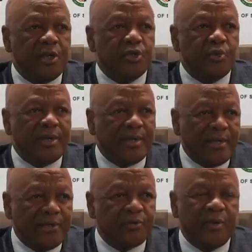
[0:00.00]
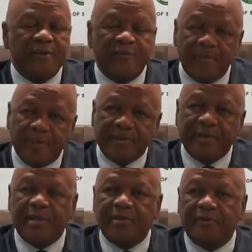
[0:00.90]
to at least
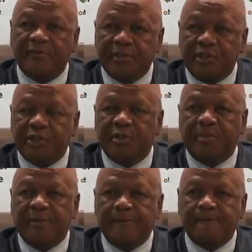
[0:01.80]
25% of the GDP.